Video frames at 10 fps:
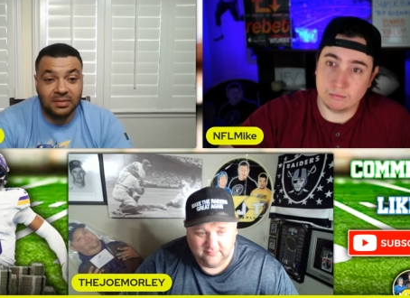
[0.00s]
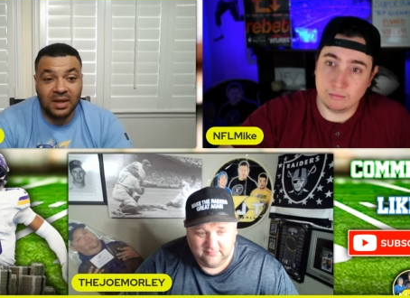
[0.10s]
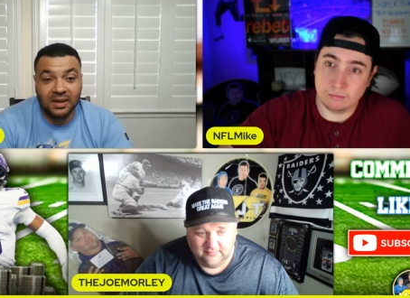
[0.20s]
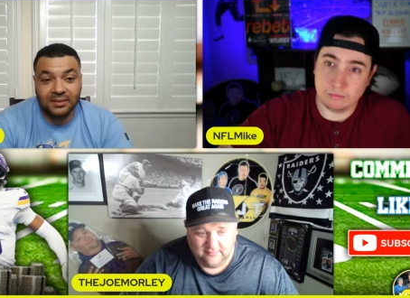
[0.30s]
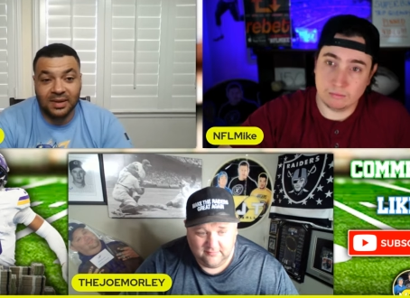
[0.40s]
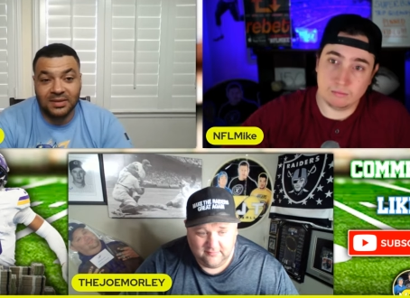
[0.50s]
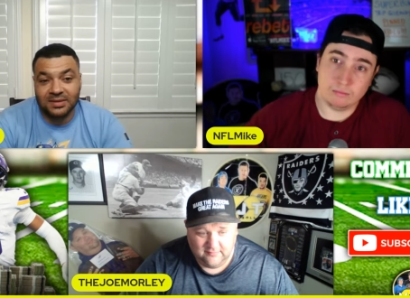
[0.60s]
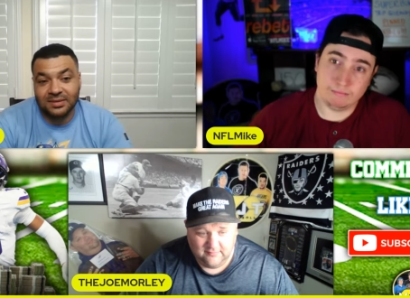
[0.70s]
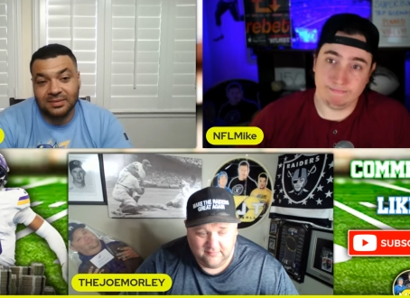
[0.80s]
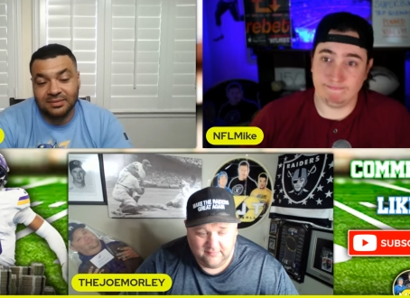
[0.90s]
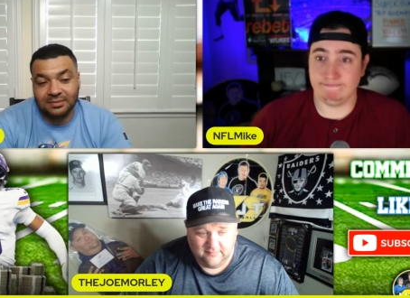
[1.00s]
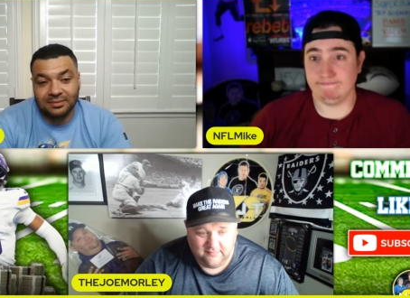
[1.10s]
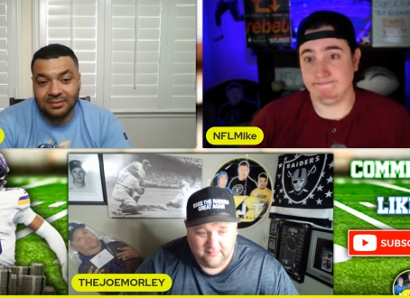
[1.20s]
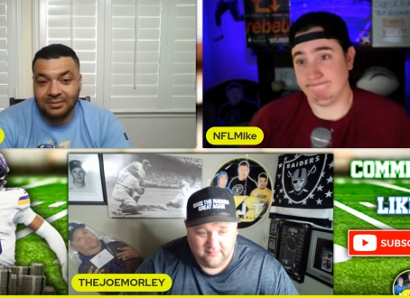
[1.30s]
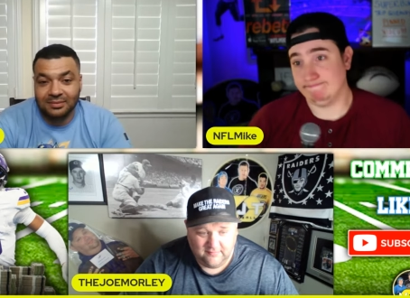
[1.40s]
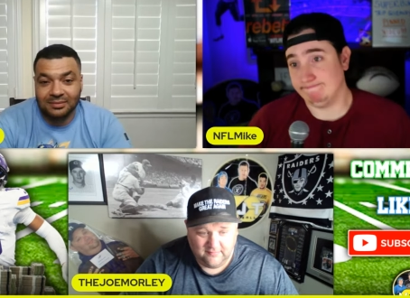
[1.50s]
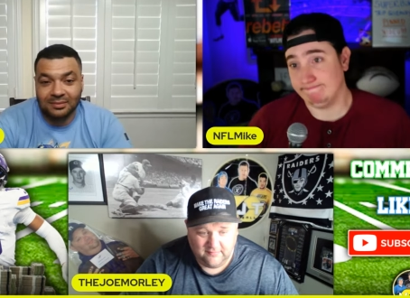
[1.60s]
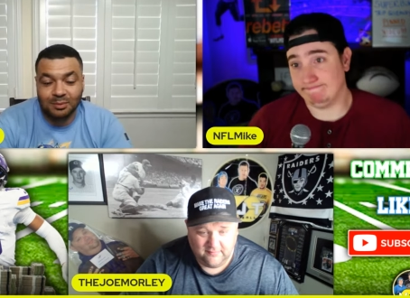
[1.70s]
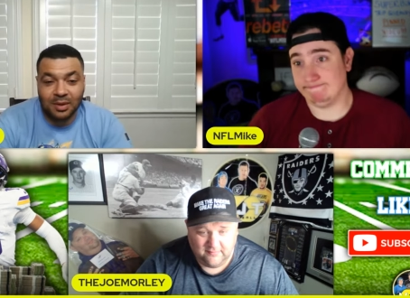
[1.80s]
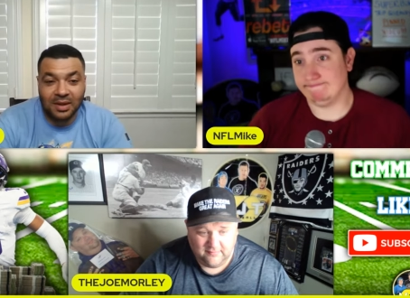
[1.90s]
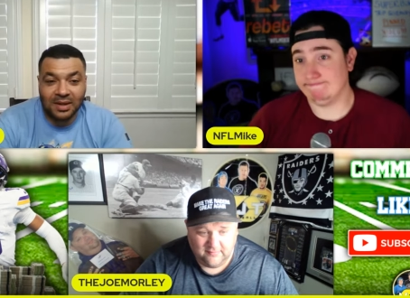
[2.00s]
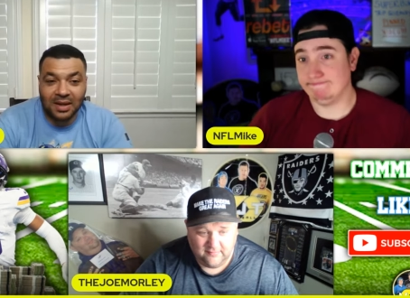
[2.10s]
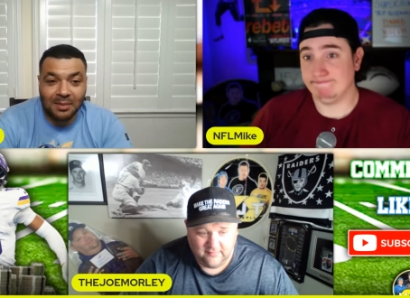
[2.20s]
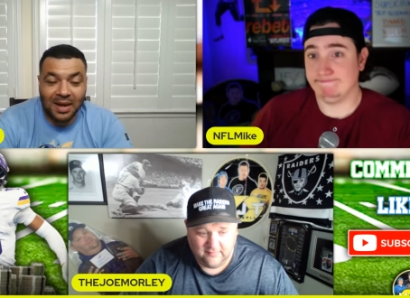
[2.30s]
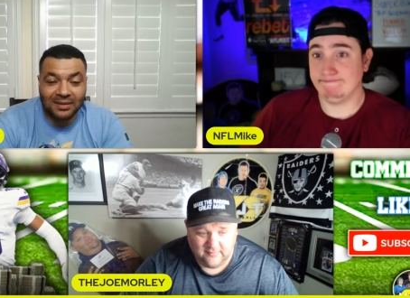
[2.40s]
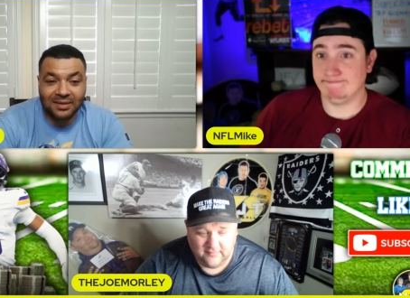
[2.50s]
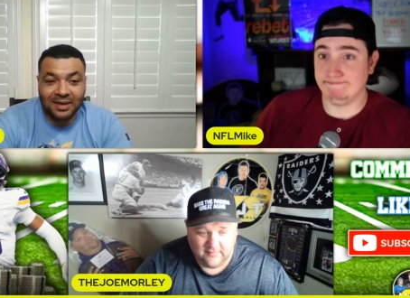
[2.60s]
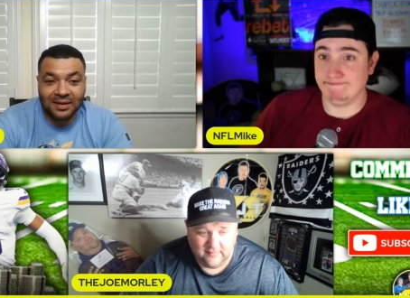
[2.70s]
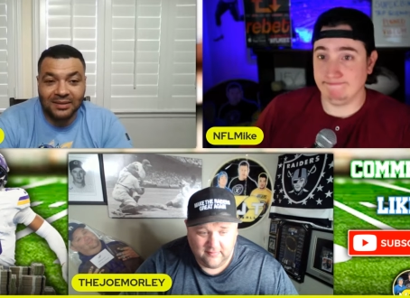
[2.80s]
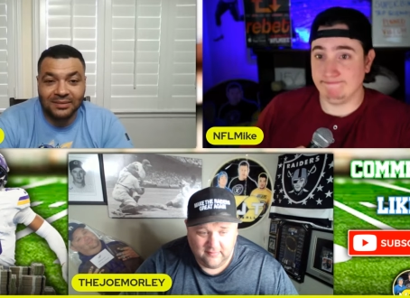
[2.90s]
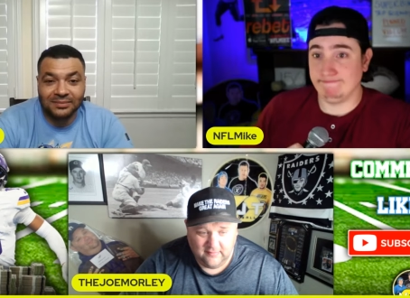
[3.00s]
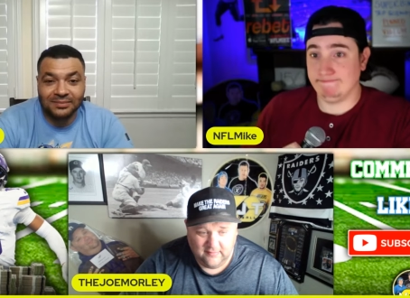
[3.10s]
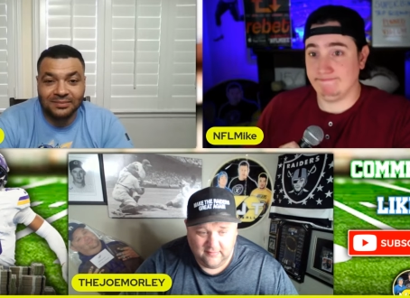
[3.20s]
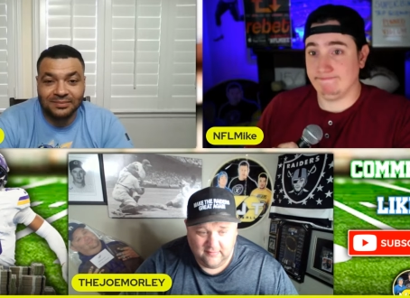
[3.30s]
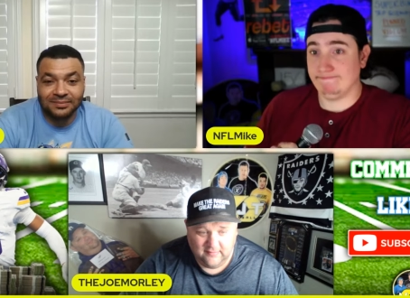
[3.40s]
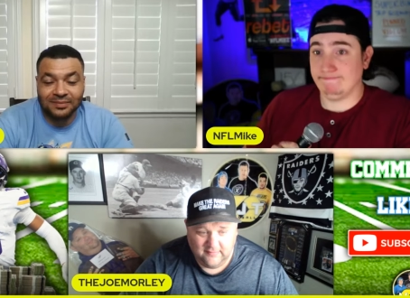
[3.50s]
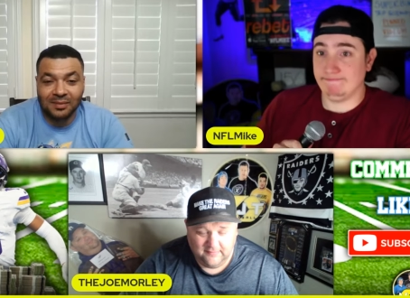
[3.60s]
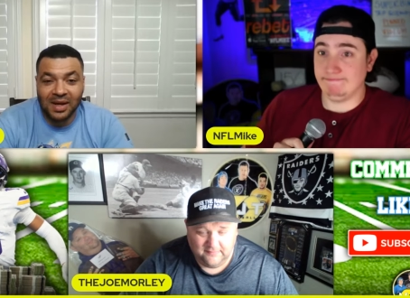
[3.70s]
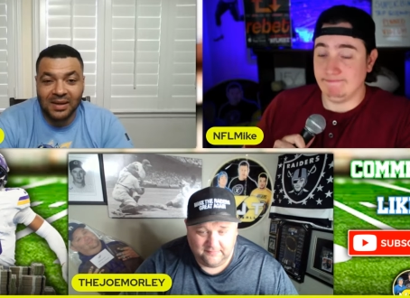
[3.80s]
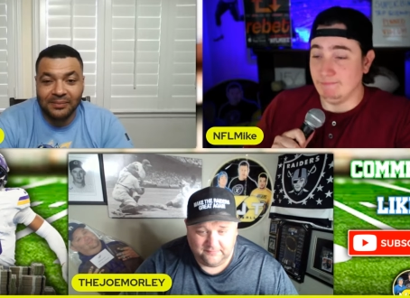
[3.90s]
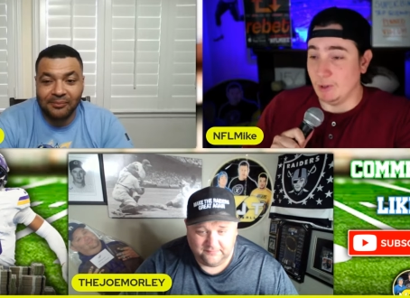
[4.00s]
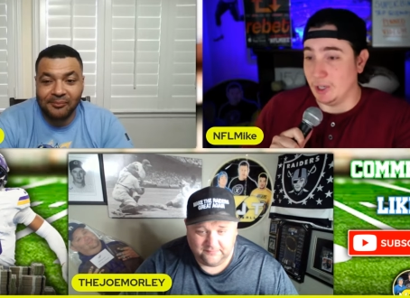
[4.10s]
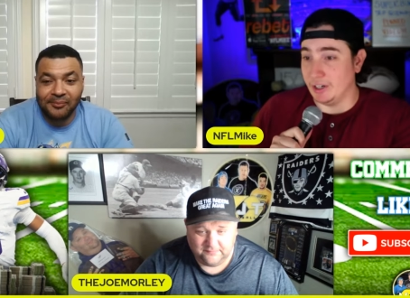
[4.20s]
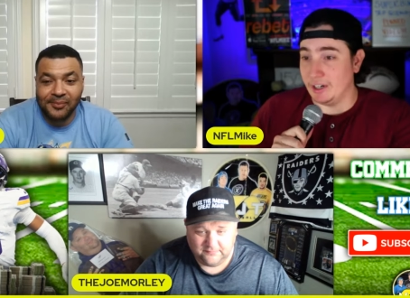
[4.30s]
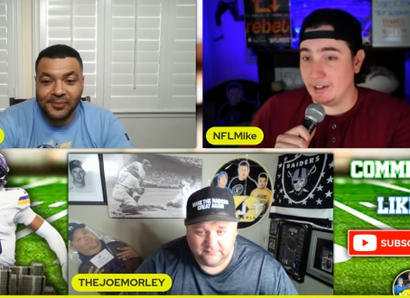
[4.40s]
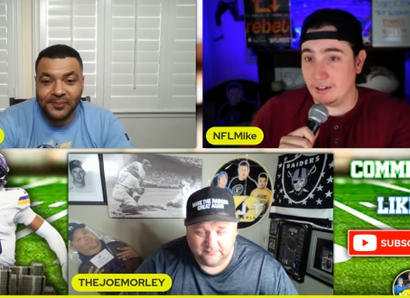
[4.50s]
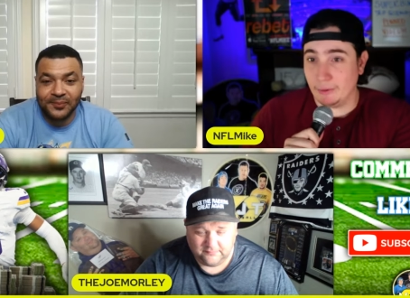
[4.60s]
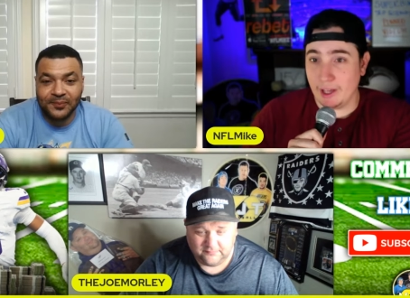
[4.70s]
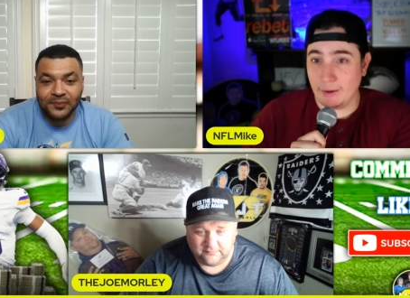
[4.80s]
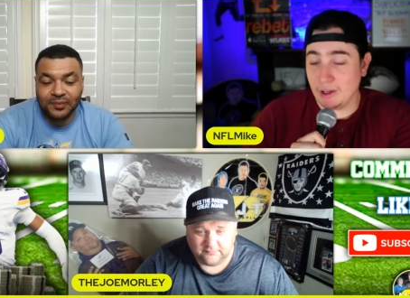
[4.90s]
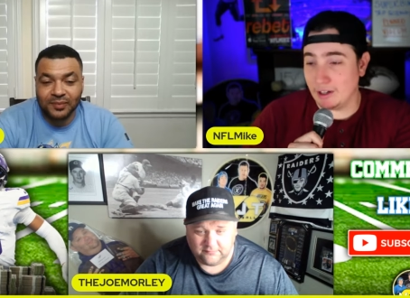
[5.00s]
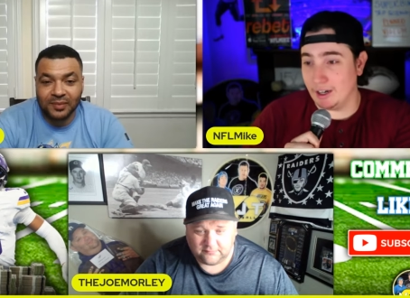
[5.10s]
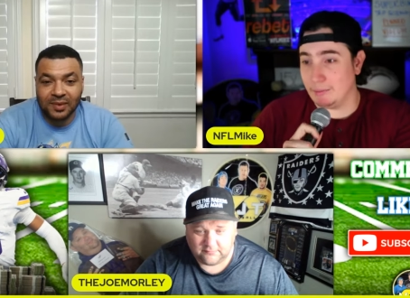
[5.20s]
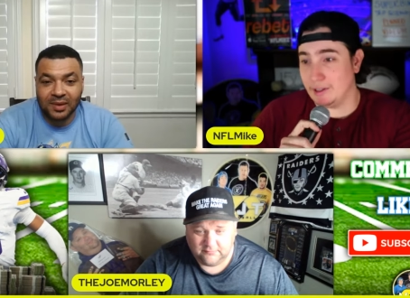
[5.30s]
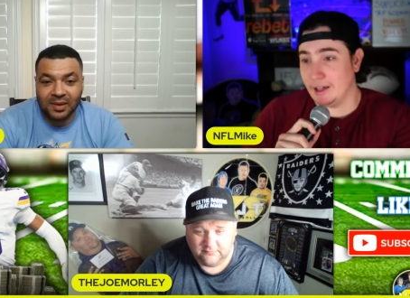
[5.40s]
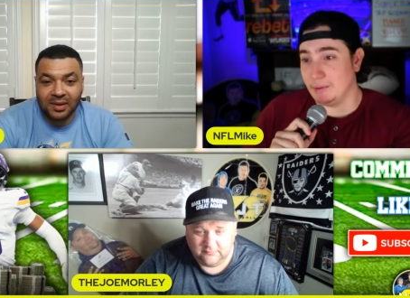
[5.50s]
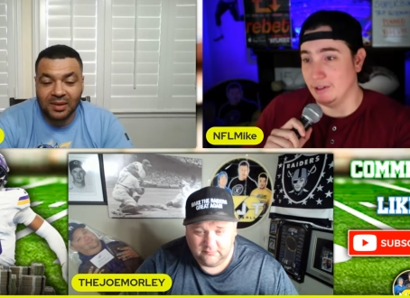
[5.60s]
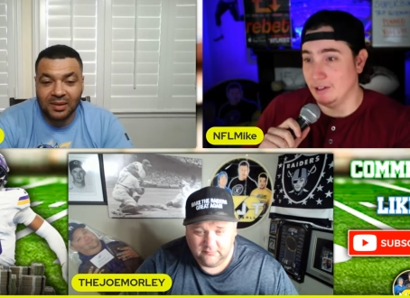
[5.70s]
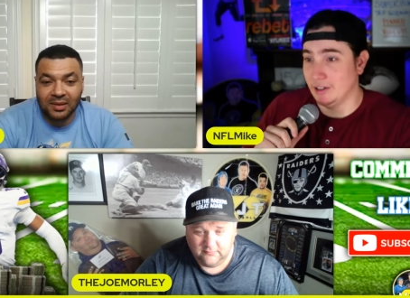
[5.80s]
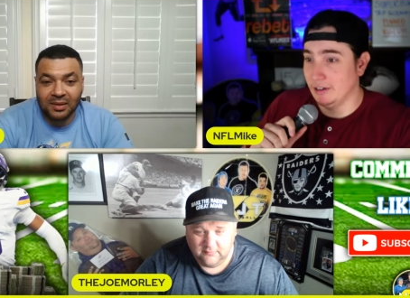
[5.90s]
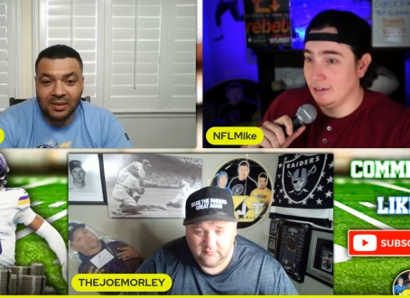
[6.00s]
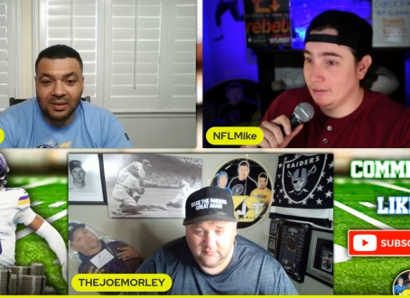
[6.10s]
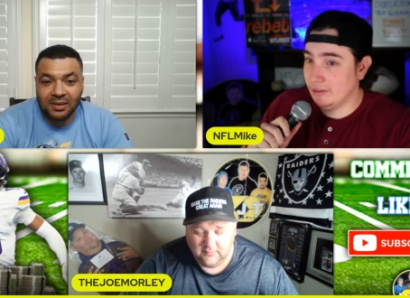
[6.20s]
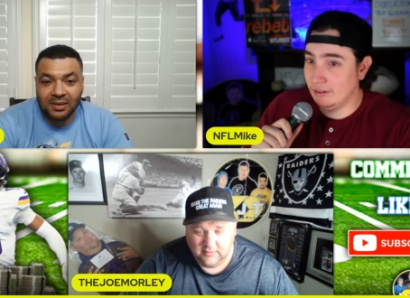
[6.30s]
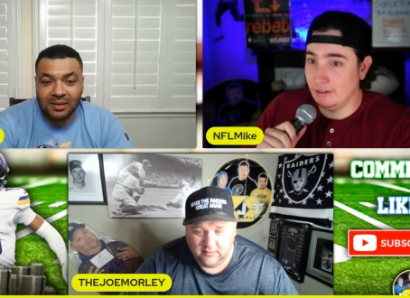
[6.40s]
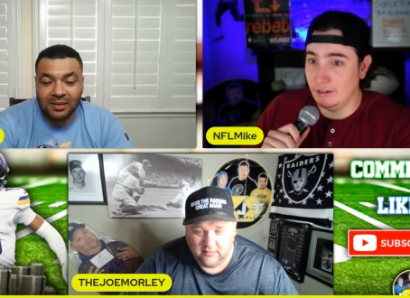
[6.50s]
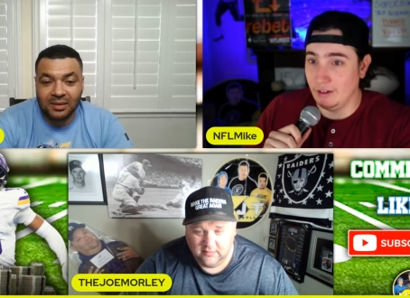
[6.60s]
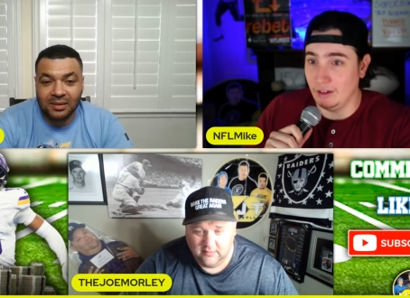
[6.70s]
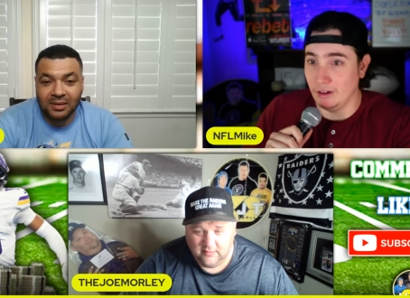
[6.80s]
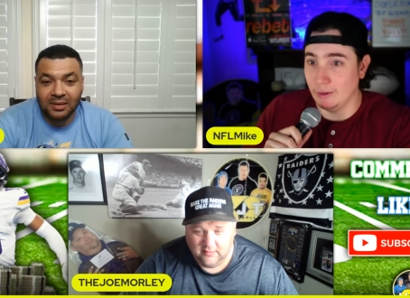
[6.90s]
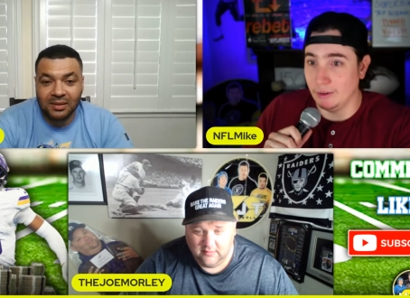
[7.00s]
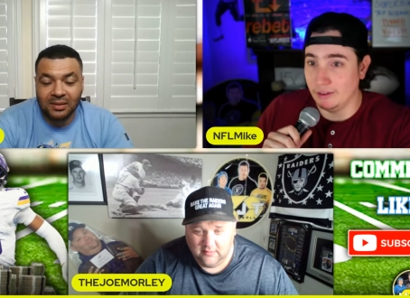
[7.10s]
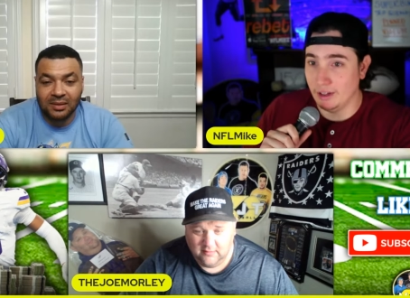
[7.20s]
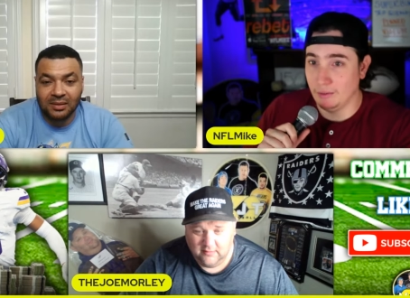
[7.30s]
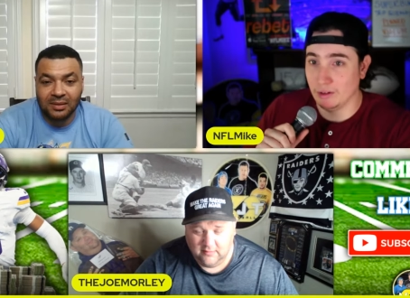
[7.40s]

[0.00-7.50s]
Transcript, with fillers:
Speaker 1: Yeah, that's probably not a bad take.
Speaker 2: Mike, we couldn't. We, yeah, we could end up in that position. You know, when teams are